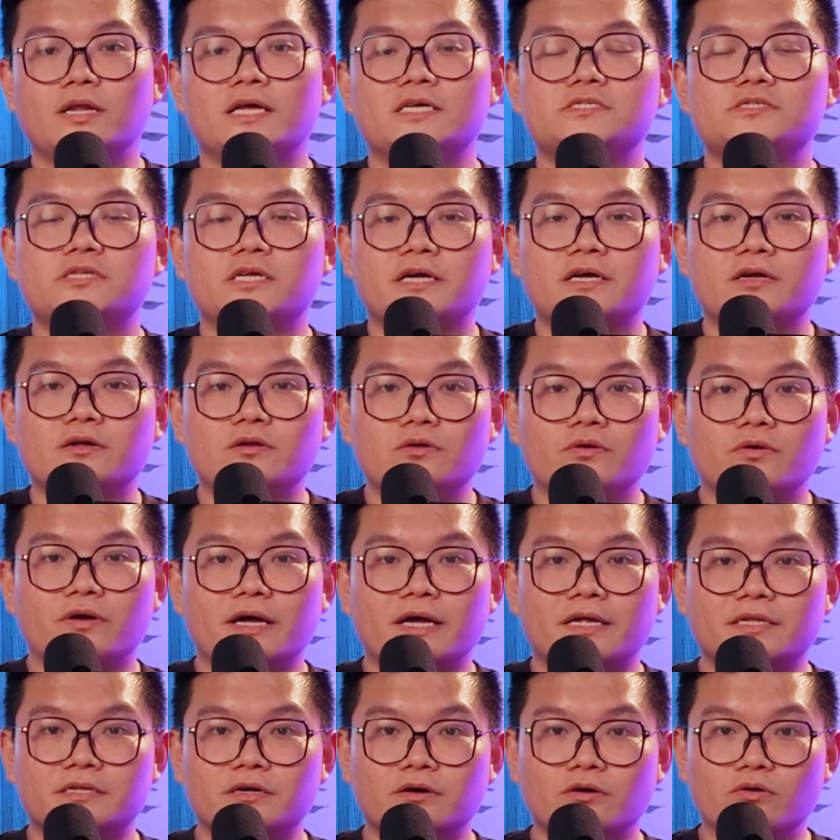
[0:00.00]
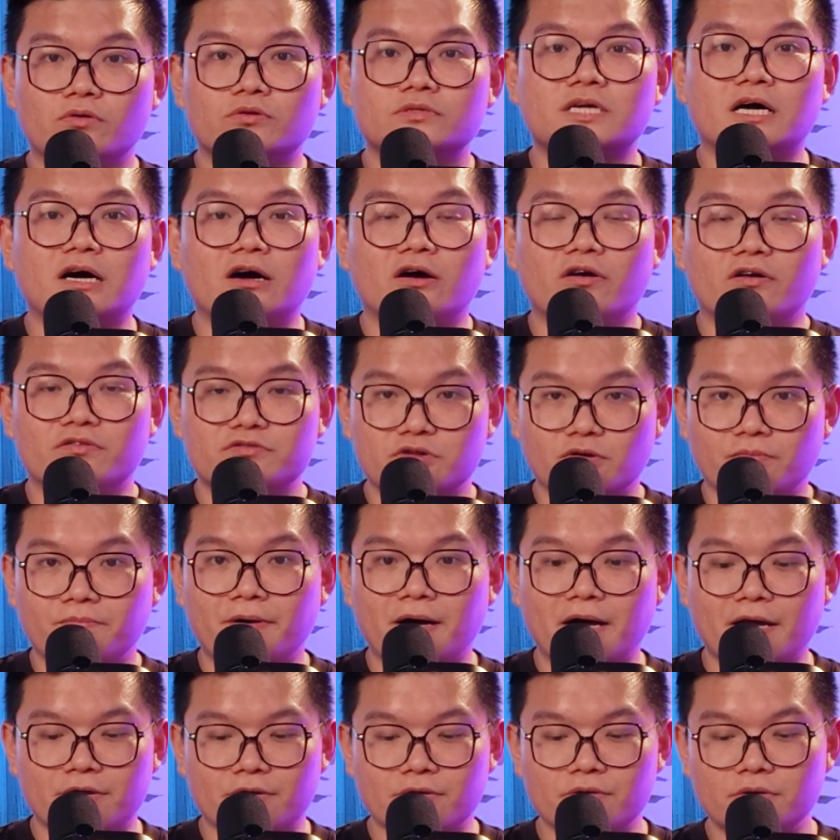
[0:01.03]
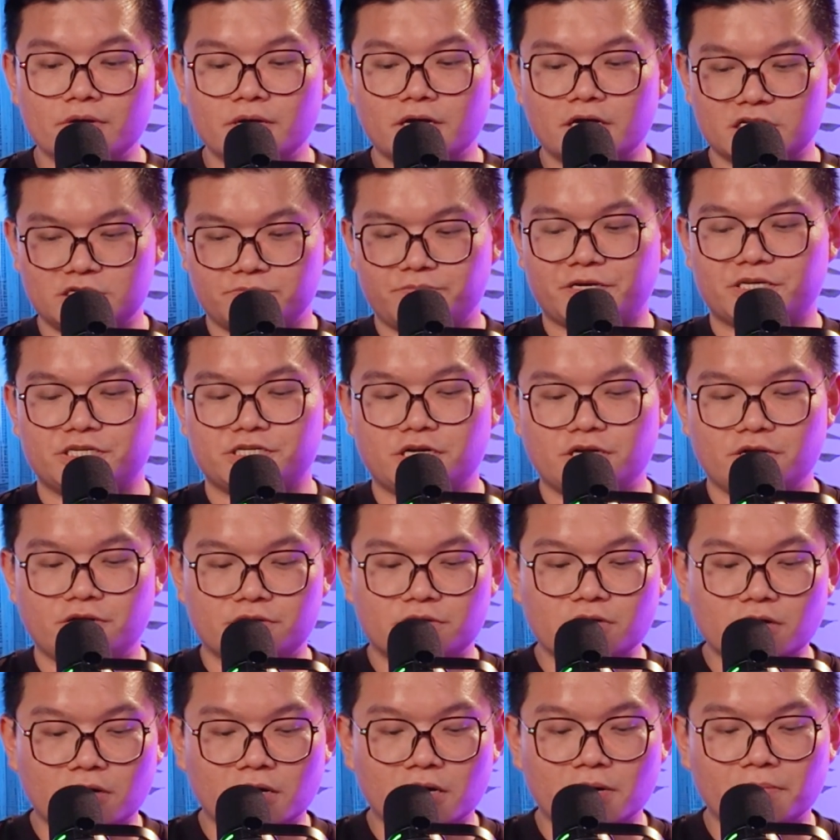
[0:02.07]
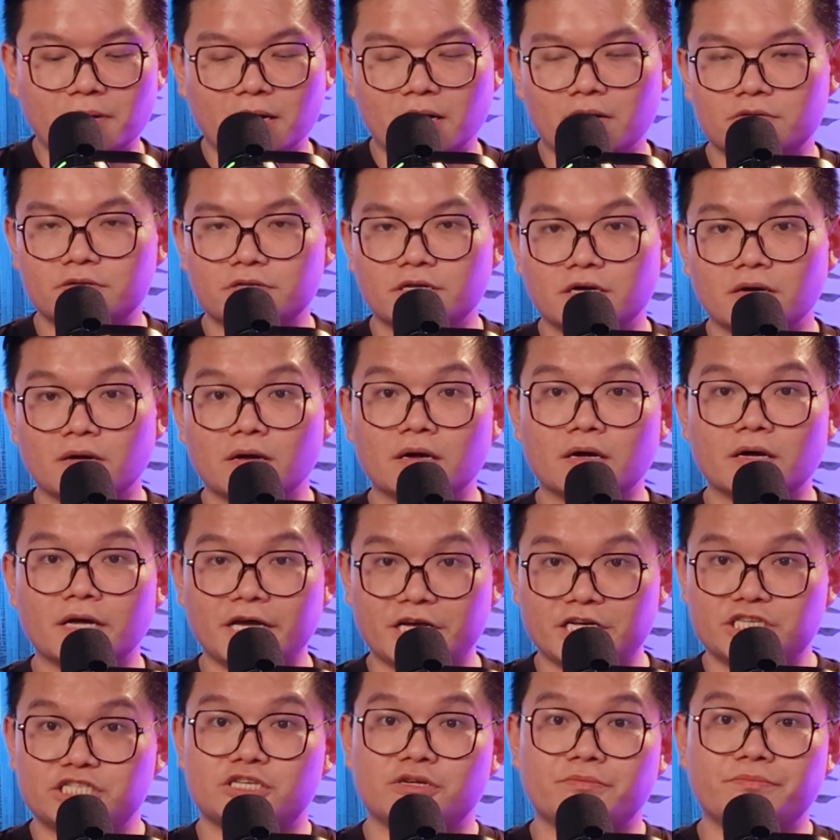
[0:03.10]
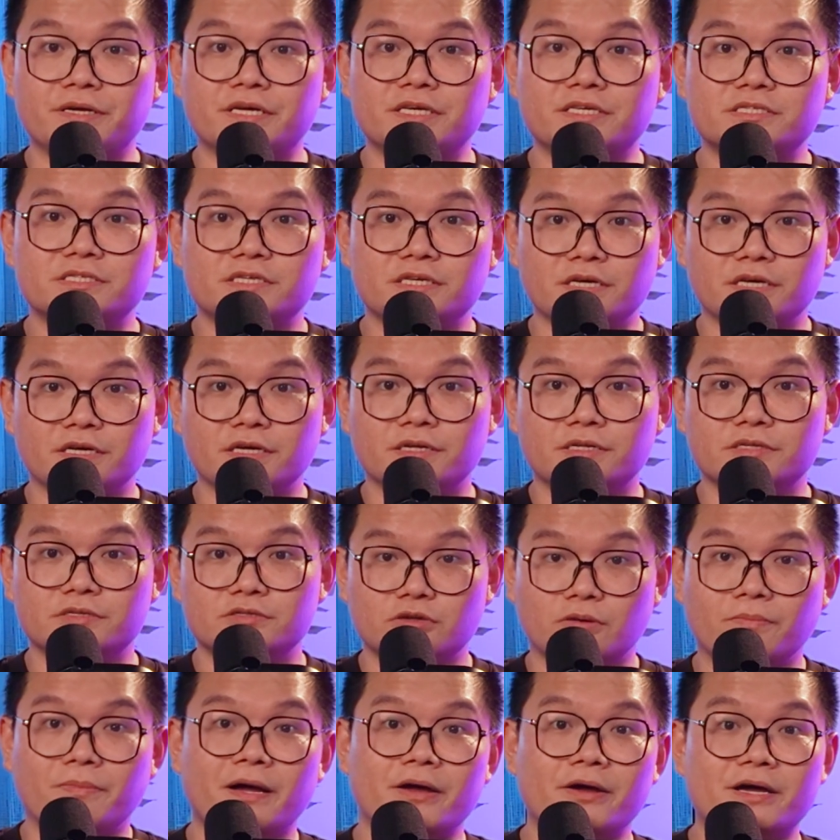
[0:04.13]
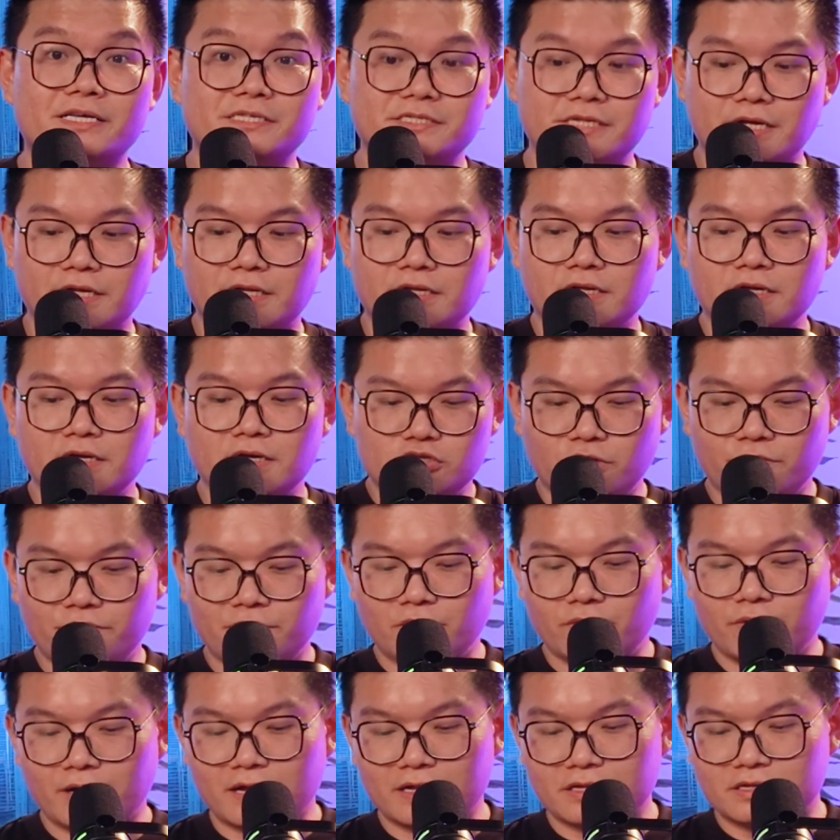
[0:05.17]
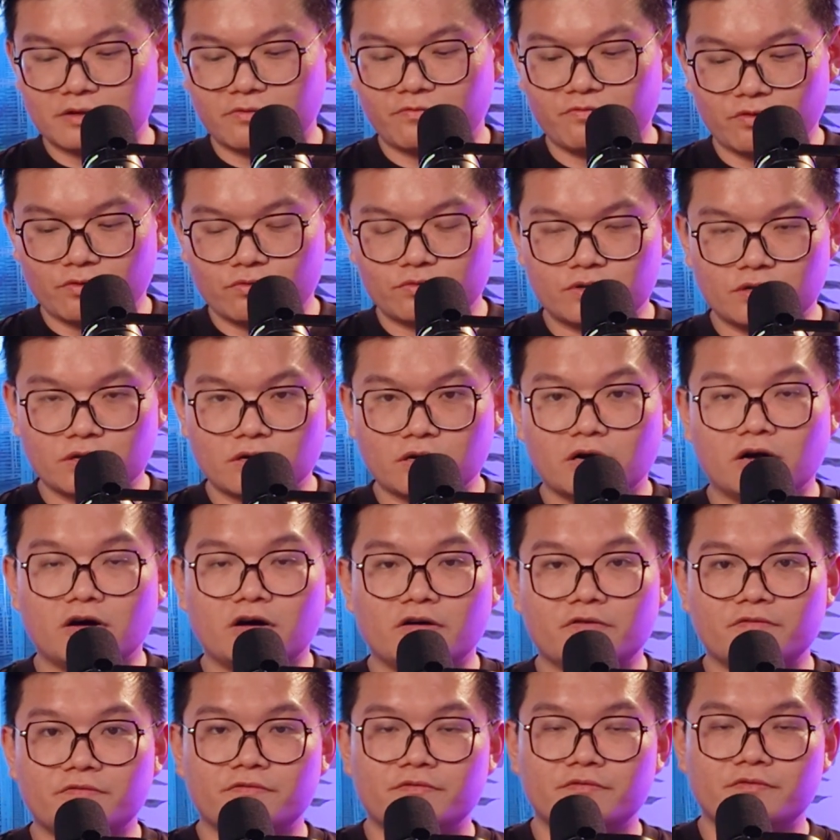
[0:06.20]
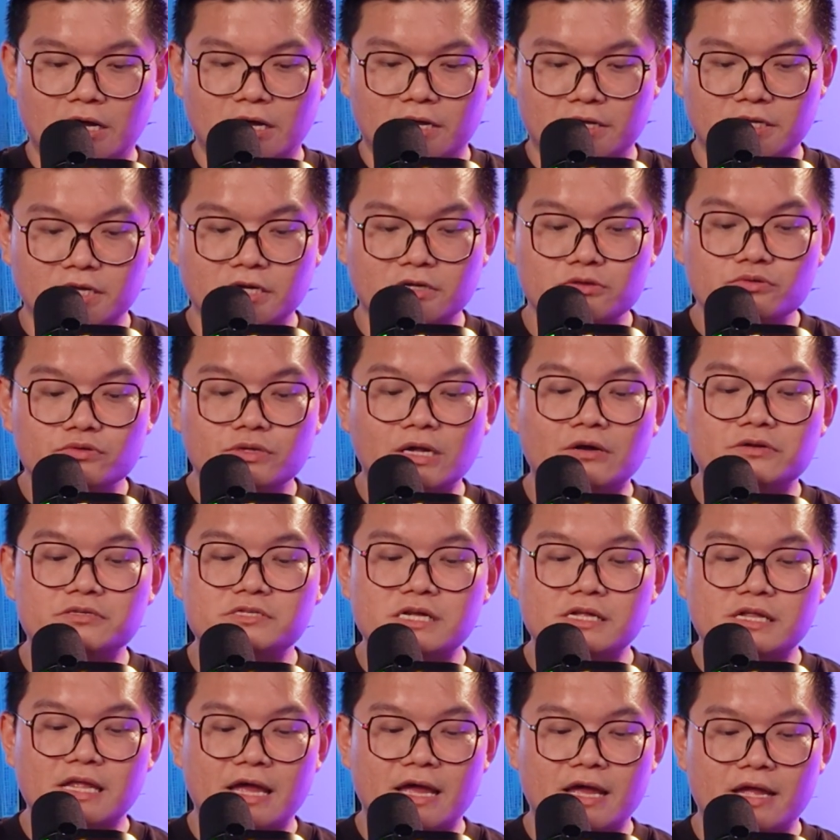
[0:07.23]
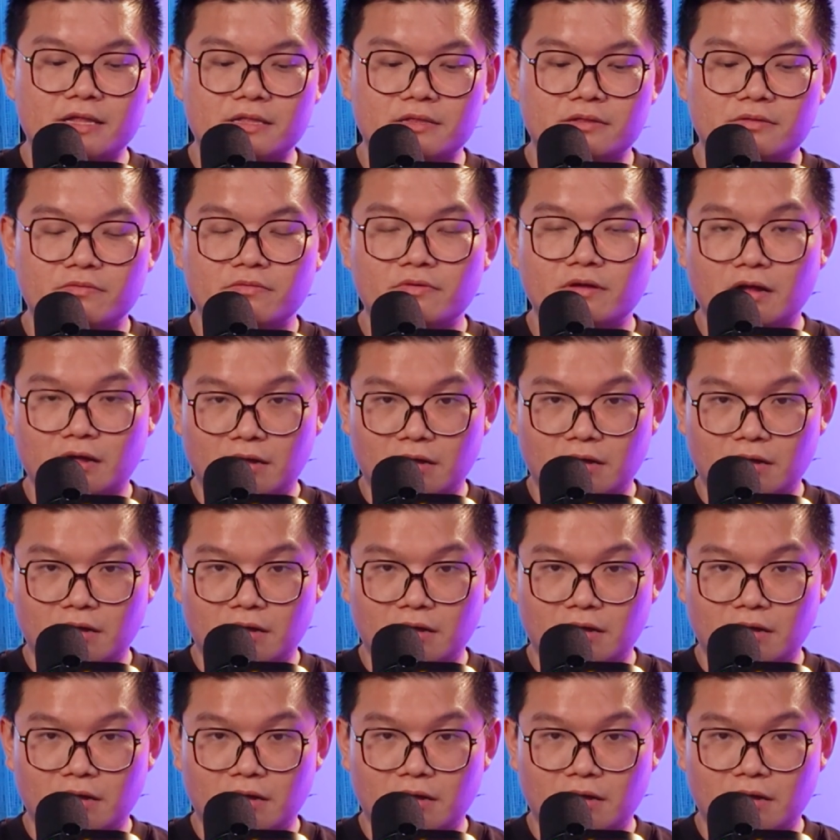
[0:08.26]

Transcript: let's take a look at the whole town of Toa Payoh, especially talk about the HDBs in Toa Payoh Estate. So if you look at the filter of year 2000 and